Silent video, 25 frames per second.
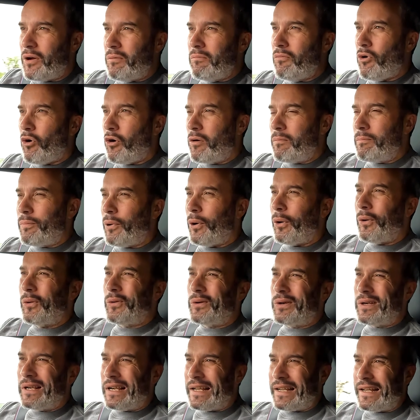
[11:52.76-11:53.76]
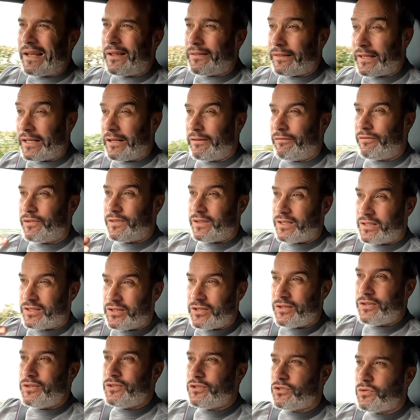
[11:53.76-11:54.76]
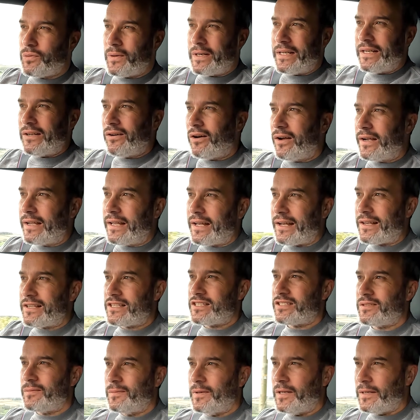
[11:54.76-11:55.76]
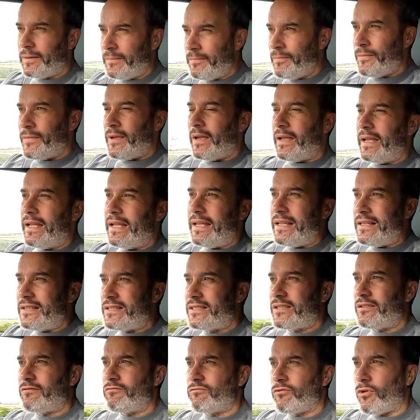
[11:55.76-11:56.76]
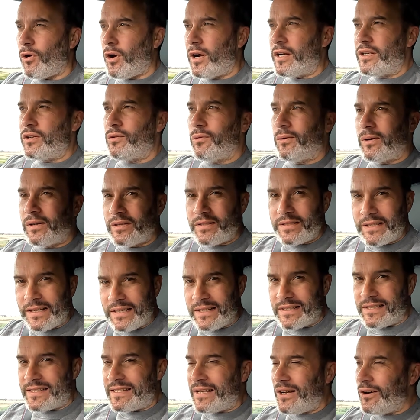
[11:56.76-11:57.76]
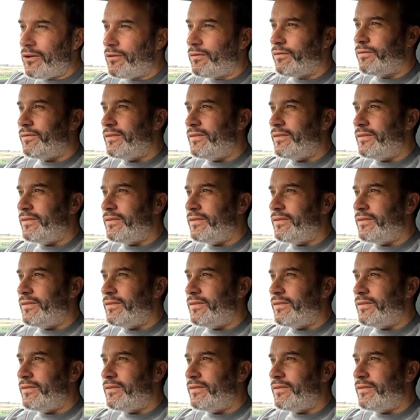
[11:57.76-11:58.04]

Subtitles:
more importantly, I think for the 220i customer, is the ride quality itself